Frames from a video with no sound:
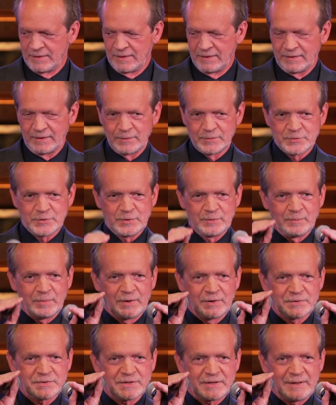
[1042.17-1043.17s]
There were 2
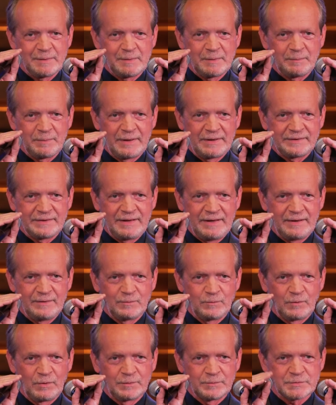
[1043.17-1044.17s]
birds that came up like that,
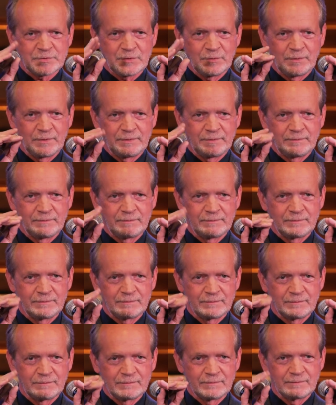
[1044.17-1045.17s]
and one was going.
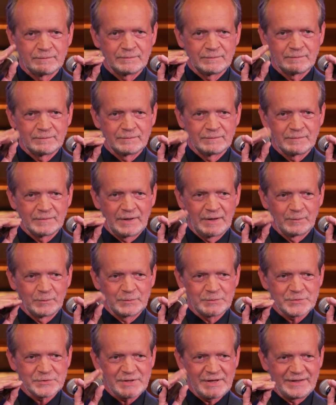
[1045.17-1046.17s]
The other
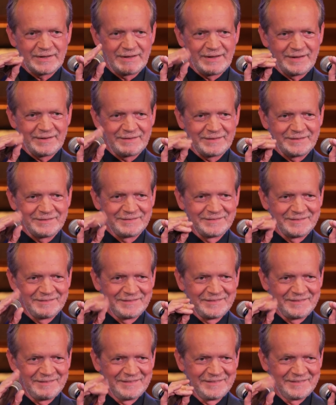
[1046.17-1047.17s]
one was saying nothing.
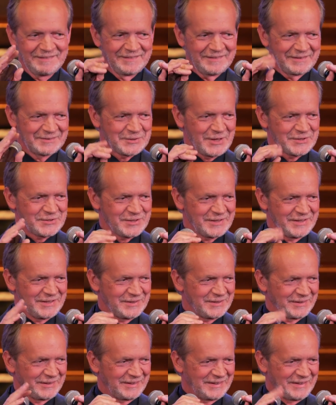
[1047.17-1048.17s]
So I sent it
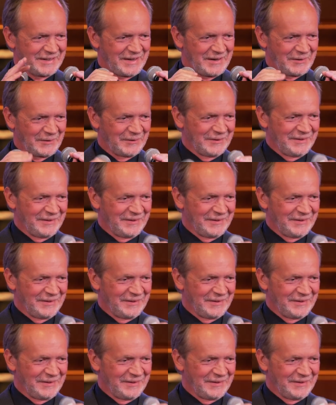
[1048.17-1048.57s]
to Lynn and Harold.